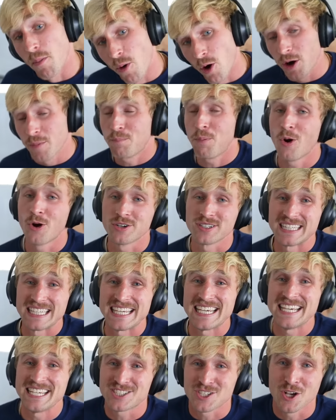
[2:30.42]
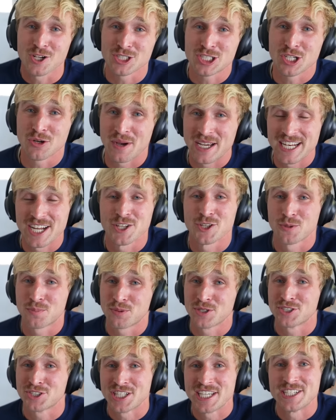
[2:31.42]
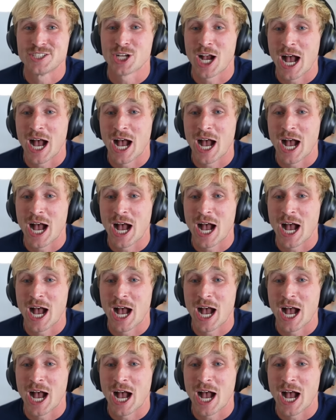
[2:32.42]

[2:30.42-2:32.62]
But more importantly, he's also another prestige